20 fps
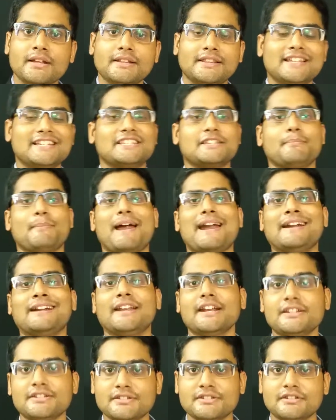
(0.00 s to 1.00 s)
the
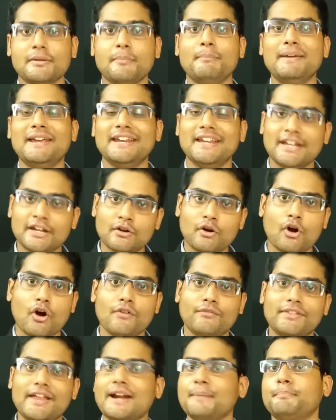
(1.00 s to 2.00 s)
semantics, the meaning
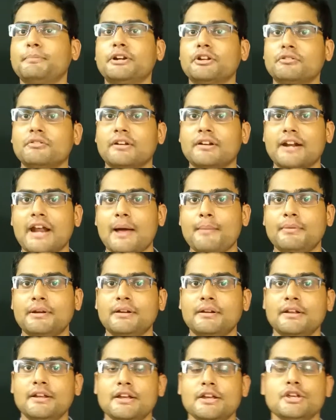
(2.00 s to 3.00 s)
of that particular
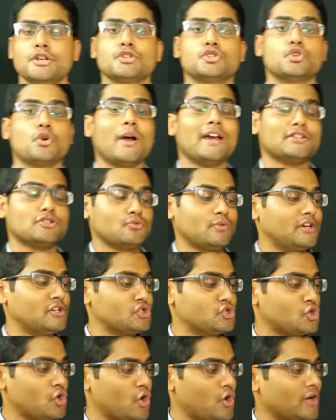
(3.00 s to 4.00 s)
grammar, so as to
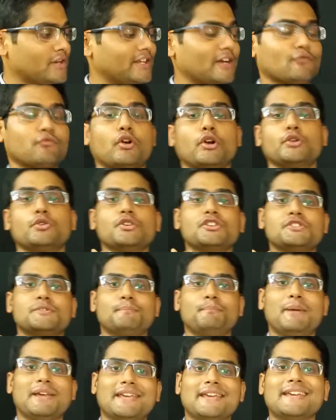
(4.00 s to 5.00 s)
ensure that what you are
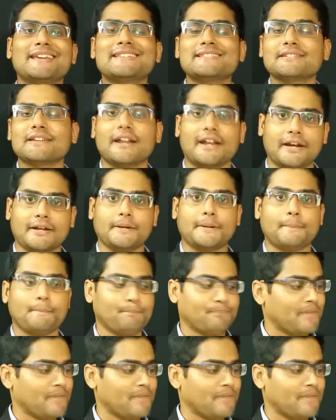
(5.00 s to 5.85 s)
speaking is correct.